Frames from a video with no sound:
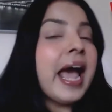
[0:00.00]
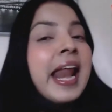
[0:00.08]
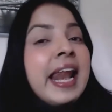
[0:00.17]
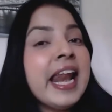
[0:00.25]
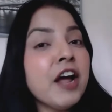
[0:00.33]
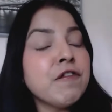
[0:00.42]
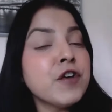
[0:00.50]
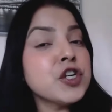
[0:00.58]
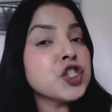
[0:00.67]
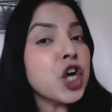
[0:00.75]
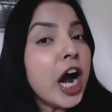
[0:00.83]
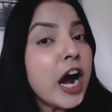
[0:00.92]
and
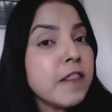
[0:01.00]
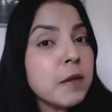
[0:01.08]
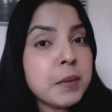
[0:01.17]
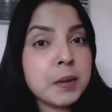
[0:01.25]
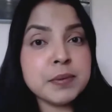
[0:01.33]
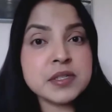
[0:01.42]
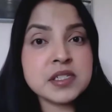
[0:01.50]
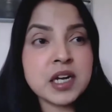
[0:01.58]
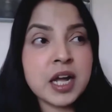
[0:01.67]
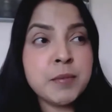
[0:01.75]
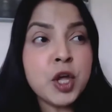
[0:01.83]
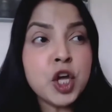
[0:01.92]
leverage other people's
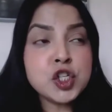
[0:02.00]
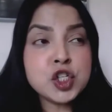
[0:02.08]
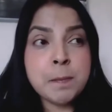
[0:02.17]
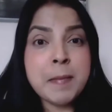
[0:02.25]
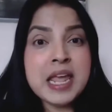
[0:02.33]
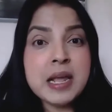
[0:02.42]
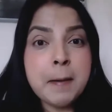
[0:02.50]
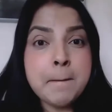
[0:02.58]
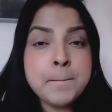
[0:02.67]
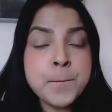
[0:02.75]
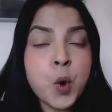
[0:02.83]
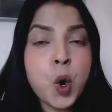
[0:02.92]
time to make
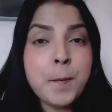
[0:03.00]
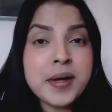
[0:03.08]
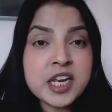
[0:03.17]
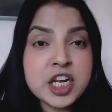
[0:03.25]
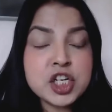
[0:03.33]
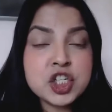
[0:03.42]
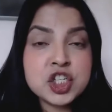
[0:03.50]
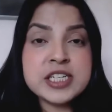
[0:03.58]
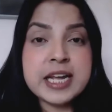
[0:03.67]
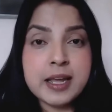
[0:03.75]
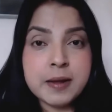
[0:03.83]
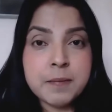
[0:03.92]
more money
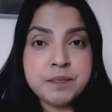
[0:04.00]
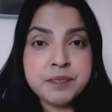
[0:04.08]
today?